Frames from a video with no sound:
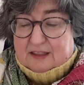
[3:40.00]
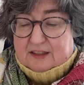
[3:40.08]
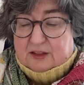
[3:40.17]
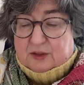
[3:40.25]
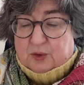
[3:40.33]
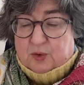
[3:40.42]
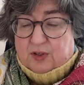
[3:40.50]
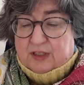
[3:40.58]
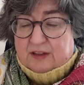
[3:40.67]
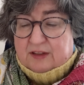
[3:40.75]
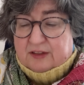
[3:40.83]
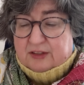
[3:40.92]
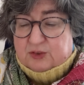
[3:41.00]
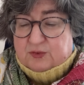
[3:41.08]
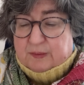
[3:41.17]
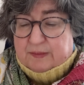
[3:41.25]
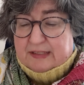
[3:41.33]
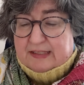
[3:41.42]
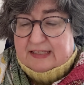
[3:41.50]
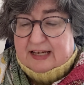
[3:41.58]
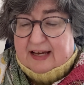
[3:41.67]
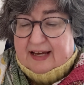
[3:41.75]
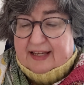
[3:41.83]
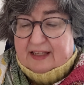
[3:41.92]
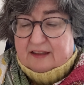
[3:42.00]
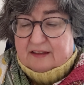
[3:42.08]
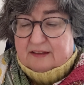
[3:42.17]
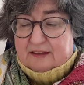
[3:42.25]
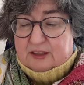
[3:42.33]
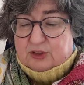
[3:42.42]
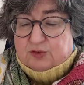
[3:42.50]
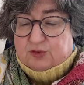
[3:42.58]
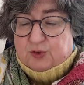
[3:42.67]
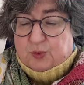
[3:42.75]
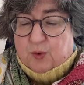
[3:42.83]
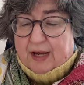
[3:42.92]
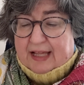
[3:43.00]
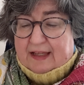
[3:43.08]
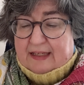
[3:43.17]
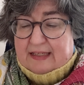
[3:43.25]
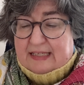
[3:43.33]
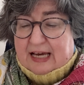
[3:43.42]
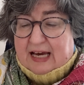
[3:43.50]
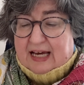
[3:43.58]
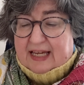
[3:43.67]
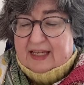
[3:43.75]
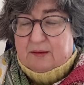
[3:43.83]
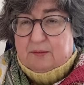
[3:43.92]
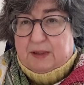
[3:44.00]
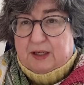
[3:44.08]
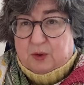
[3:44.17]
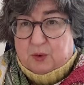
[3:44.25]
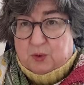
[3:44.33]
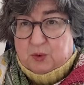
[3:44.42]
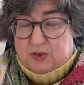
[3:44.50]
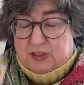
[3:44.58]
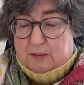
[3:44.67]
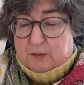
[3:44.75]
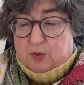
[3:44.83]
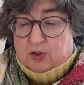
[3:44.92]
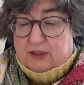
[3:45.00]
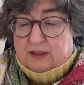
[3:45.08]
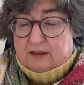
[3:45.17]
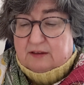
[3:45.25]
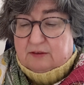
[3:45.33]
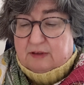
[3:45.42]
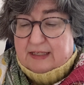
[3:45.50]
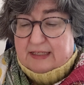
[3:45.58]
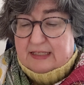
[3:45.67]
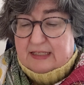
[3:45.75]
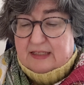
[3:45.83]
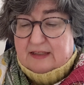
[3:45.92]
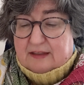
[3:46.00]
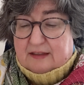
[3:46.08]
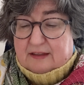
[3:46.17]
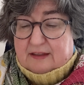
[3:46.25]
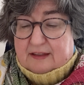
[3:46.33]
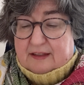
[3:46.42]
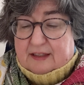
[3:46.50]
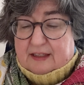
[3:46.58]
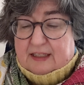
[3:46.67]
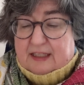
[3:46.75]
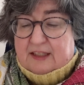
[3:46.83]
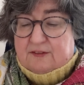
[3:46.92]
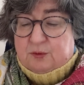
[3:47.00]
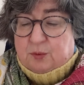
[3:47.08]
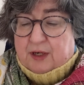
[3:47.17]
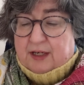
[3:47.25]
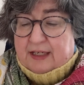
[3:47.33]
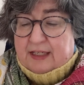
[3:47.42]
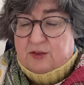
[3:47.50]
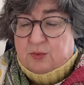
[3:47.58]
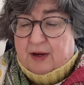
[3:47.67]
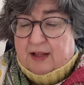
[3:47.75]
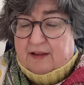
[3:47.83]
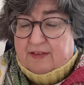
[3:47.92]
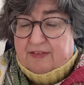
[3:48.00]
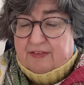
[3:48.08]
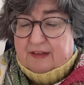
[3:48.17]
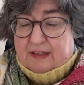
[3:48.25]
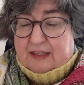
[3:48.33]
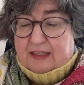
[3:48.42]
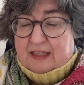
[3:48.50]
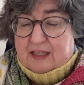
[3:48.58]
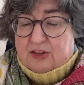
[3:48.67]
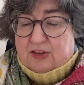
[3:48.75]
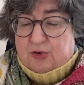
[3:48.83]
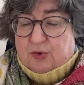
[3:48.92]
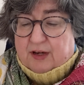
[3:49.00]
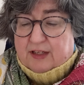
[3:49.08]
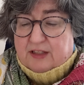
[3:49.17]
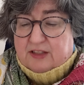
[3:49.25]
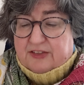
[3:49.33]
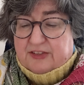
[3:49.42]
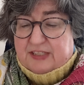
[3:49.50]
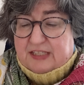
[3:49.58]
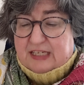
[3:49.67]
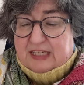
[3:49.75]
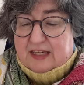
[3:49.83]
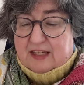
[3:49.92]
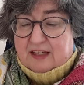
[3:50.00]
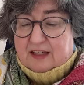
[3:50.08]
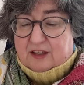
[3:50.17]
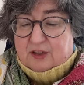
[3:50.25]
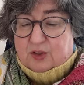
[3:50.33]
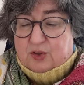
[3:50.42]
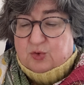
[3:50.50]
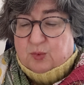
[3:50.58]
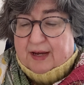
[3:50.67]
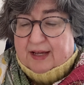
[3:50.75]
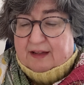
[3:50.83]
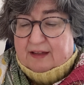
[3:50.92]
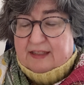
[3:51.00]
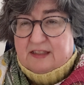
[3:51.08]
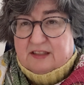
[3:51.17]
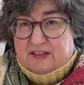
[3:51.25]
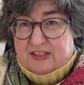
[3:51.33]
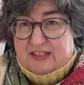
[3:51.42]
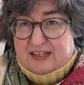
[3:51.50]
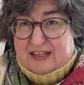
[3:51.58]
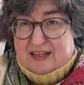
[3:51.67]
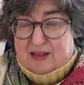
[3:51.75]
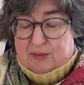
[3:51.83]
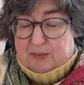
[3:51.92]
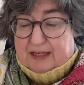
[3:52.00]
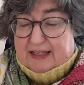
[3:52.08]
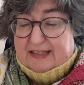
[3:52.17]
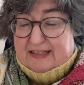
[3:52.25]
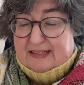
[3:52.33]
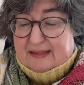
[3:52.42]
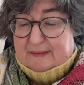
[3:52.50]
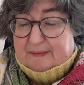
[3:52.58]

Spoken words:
The Lord looks from the sky, full well his eye beholds our mortal race. Even where he dwelleth, he throughout doth see, who dwell in dusty place.